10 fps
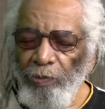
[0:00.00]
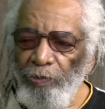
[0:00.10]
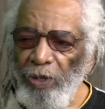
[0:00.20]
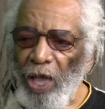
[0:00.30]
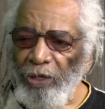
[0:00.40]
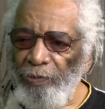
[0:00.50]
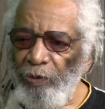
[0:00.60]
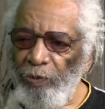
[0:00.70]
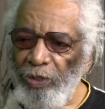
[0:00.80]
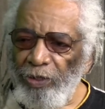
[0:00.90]
I can be
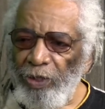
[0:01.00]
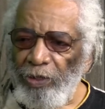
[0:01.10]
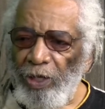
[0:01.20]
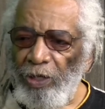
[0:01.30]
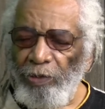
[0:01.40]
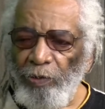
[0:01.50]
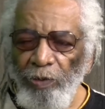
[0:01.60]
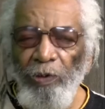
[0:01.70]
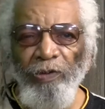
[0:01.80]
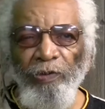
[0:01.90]
reached at
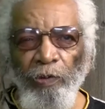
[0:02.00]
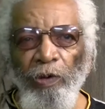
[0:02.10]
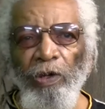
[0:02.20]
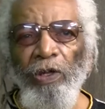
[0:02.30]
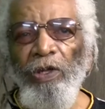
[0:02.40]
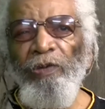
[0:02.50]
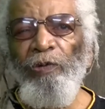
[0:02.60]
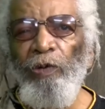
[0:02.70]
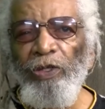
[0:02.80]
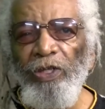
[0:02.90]

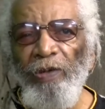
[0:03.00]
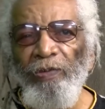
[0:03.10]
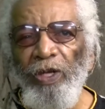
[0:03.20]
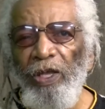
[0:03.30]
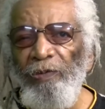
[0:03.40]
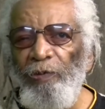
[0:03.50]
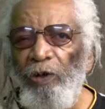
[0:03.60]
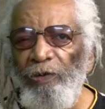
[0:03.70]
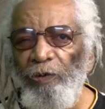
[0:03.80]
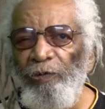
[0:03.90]

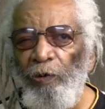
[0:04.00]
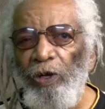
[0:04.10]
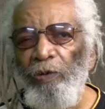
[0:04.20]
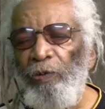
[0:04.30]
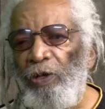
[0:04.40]
314-478-4441.